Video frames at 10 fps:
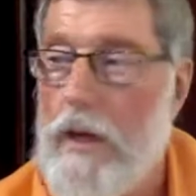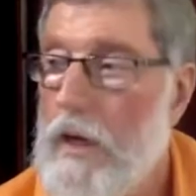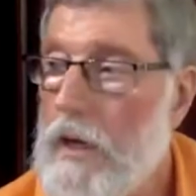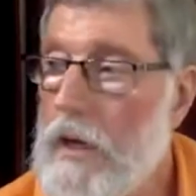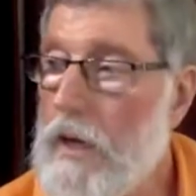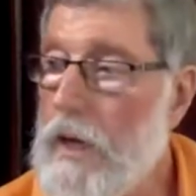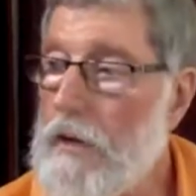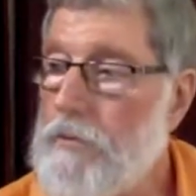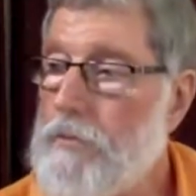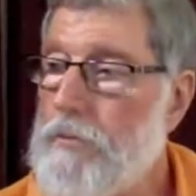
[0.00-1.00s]
In
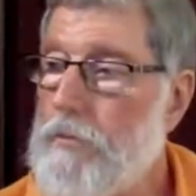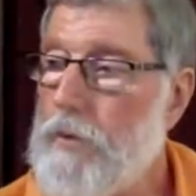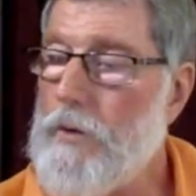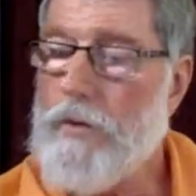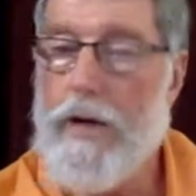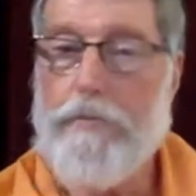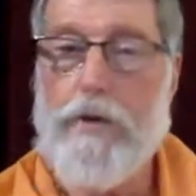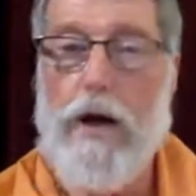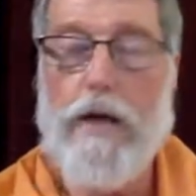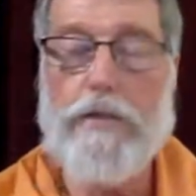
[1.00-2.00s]
life, we don't have to
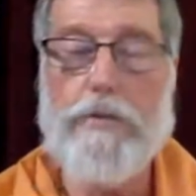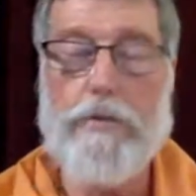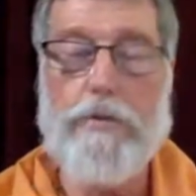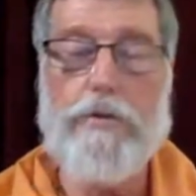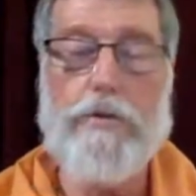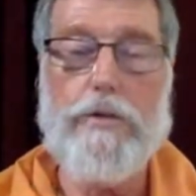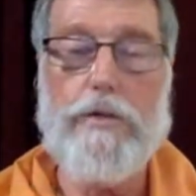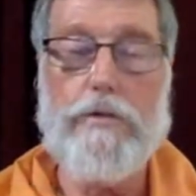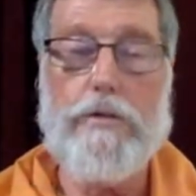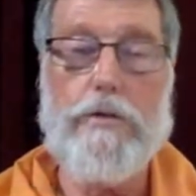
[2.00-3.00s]
ask for
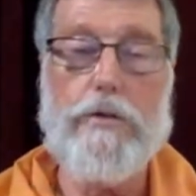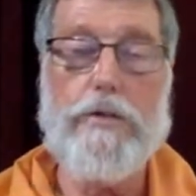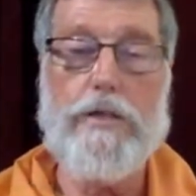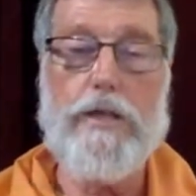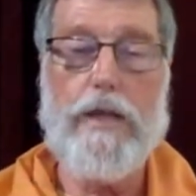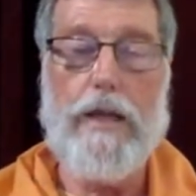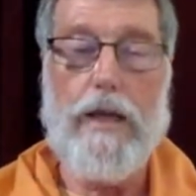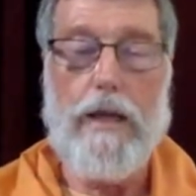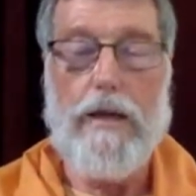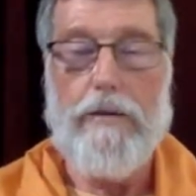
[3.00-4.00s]
resources. Resources are
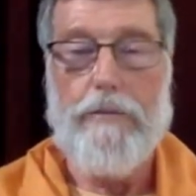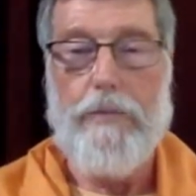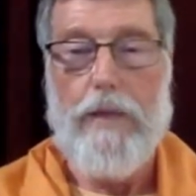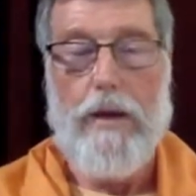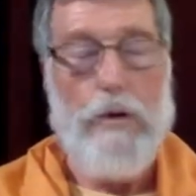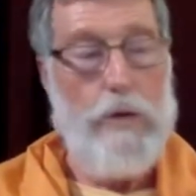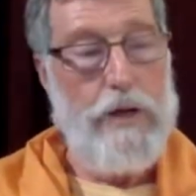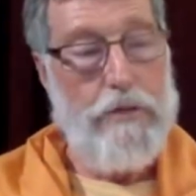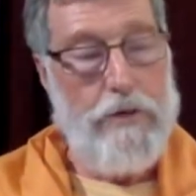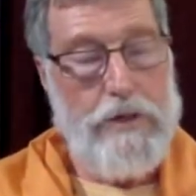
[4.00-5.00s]
there.
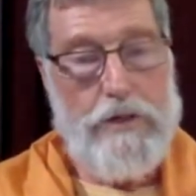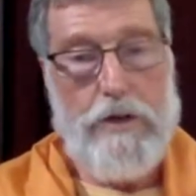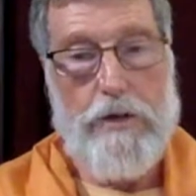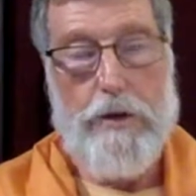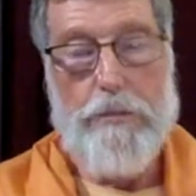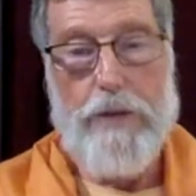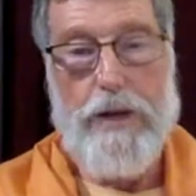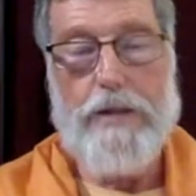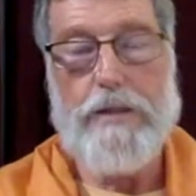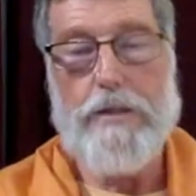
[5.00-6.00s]
Whatever is on your
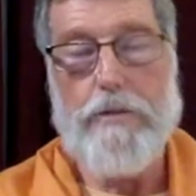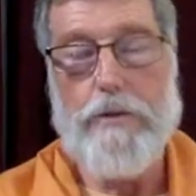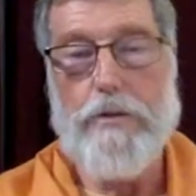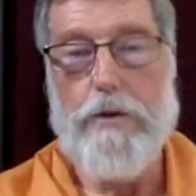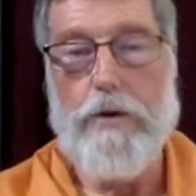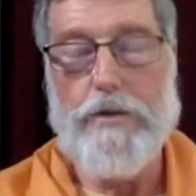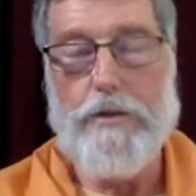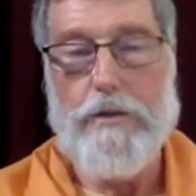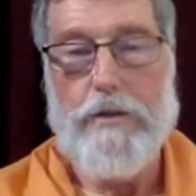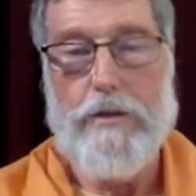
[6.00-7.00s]
plate is a
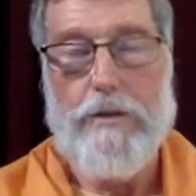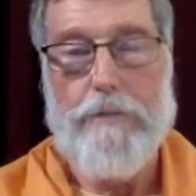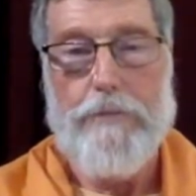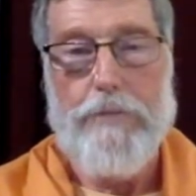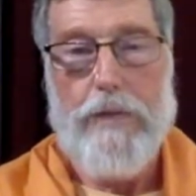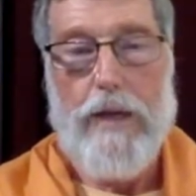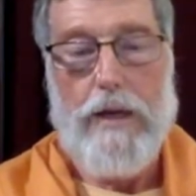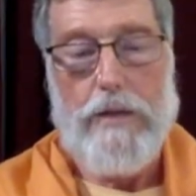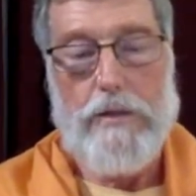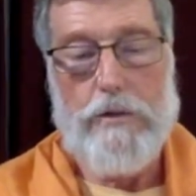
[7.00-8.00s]
resource, and
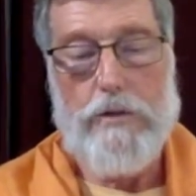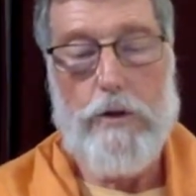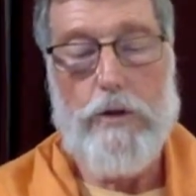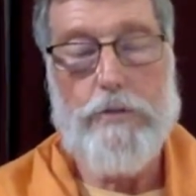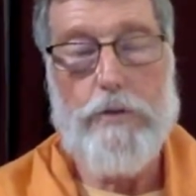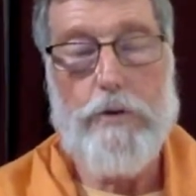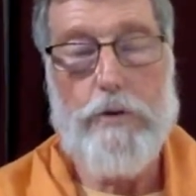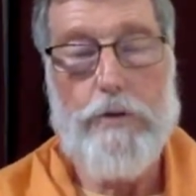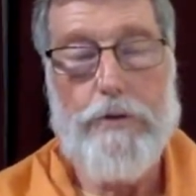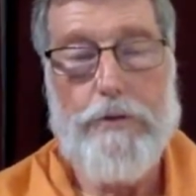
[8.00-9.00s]
is a resource for
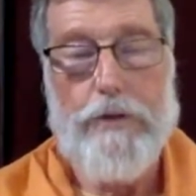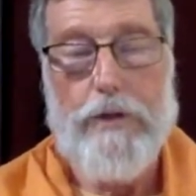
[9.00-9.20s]
growth.